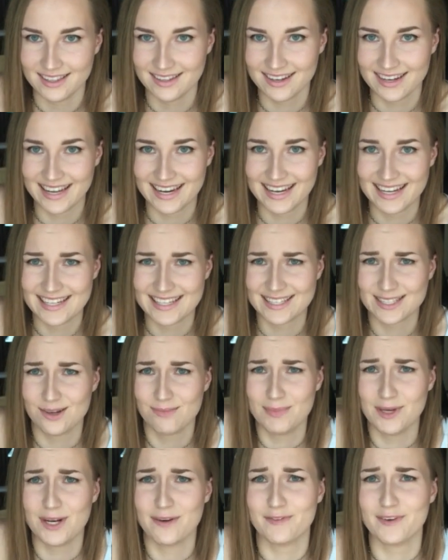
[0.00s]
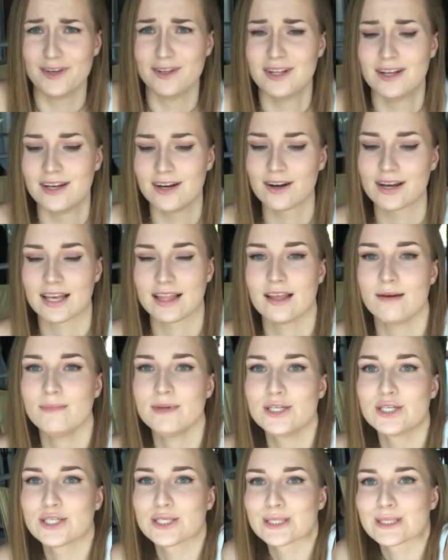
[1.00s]
Look at it! It's so beautiful! Okay, let
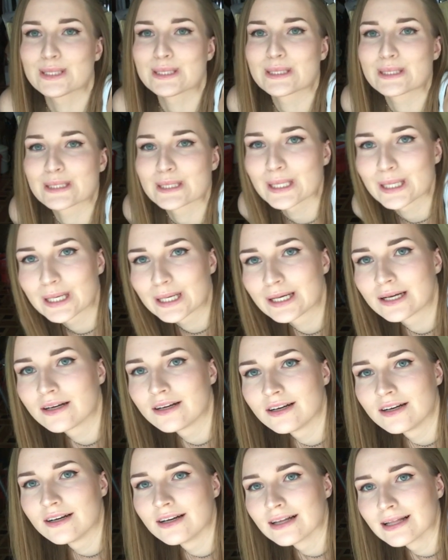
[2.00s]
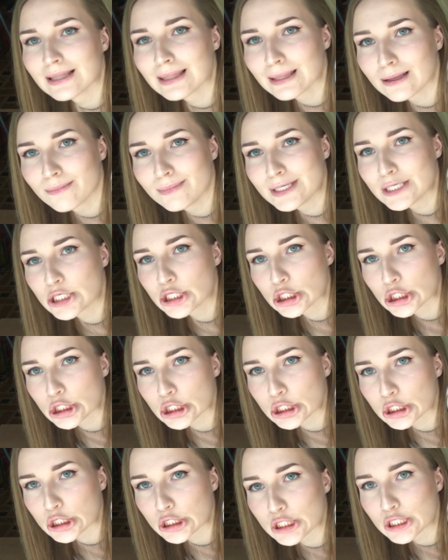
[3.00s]
me just... Let me just
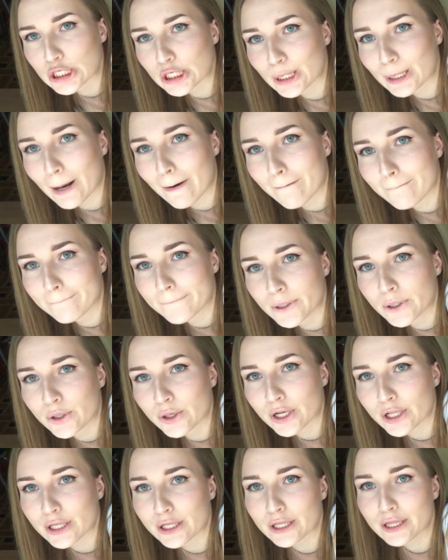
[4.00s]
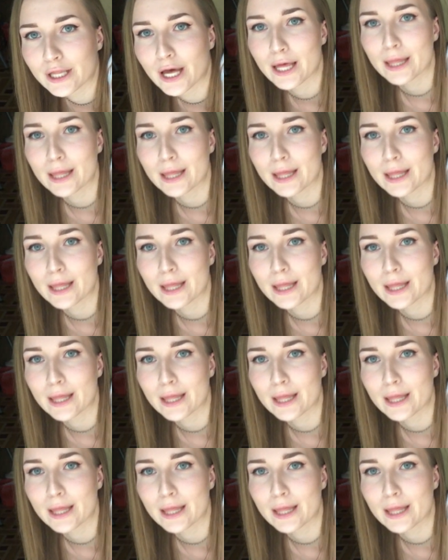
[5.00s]
put a little